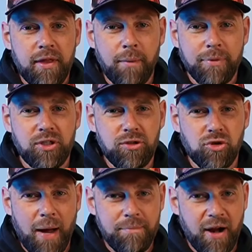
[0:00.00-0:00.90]
number 2
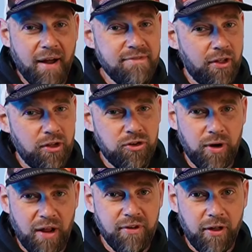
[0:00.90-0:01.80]
trap that I fell into,
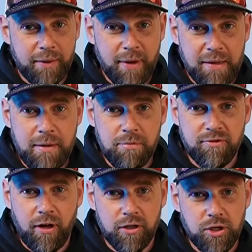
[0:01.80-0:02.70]
and I feel like many people
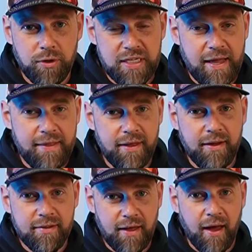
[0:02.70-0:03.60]
fall into, is they
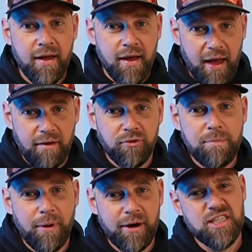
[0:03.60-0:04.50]
think that
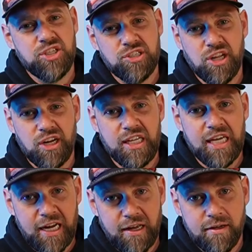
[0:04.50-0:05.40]
everybody's just going to
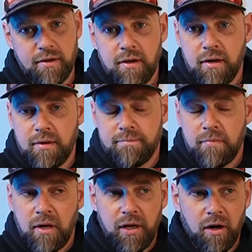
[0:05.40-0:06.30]
get it.
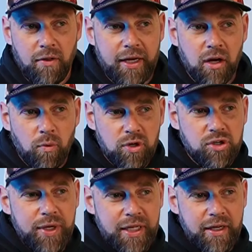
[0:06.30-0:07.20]
Like we're
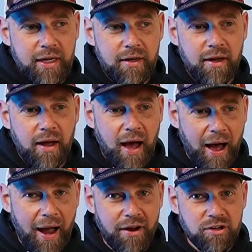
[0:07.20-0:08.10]
doing lean,
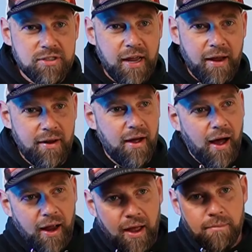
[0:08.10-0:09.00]
I understand it.
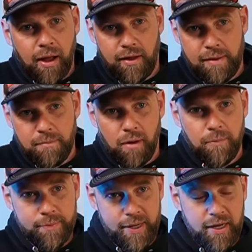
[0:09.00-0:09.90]
I had my light bulb
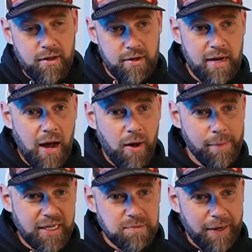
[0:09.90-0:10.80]
moment. Now I'm
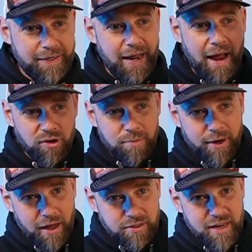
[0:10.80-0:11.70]
expecting
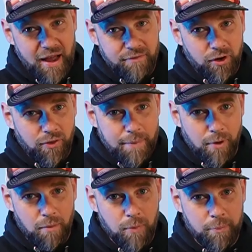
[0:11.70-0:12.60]
everybody else to have their light
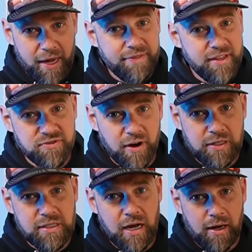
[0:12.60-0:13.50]
bulb moment at this
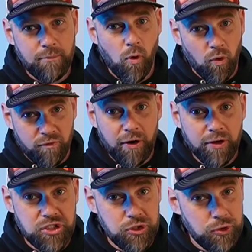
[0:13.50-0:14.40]
very time or very
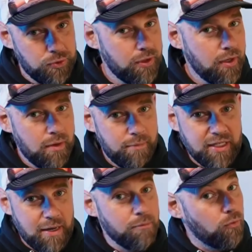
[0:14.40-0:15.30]
soon
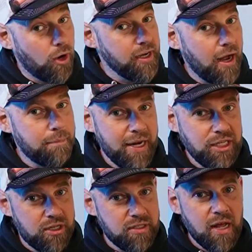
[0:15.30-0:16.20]
because I'm running out of
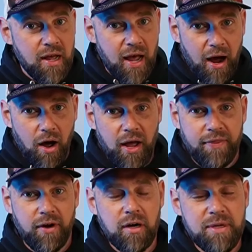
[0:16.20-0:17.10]
patience. And
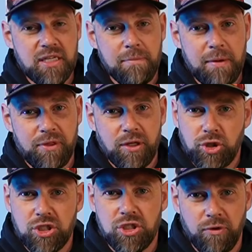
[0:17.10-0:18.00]
there are going to be some people that
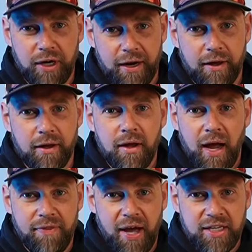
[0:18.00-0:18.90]
just don't get it.
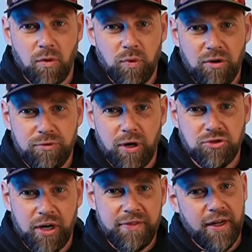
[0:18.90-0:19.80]
And that's a real
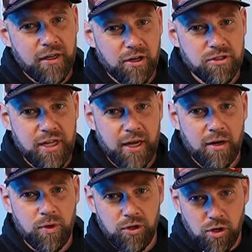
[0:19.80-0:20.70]
frustrating thing to
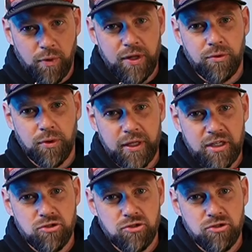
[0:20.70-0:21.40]
understand when you're going through a lean